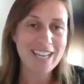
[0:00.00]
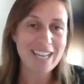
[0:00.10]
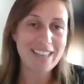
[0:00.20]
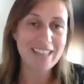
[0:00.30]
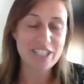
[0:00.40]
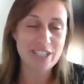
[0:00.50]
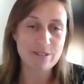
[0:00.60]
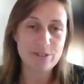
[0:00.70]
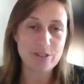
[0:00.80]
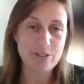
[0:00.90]
in their
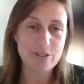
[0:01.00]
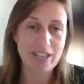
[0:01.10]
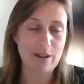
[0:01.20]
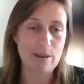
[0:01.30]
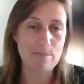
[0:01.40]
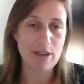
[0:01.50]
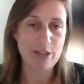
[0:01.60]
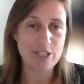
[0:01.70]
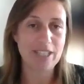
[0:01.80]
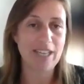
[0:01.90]
children,
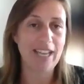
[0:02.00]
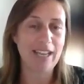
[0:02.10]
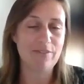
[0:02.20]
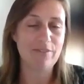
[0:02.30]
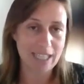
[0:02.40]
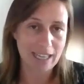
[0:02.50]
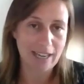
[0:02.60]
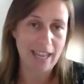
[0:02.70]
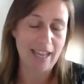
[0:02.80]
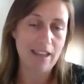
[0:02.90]
emotionally,
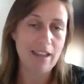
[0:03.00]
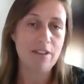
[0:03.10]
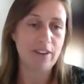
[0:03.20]
physically,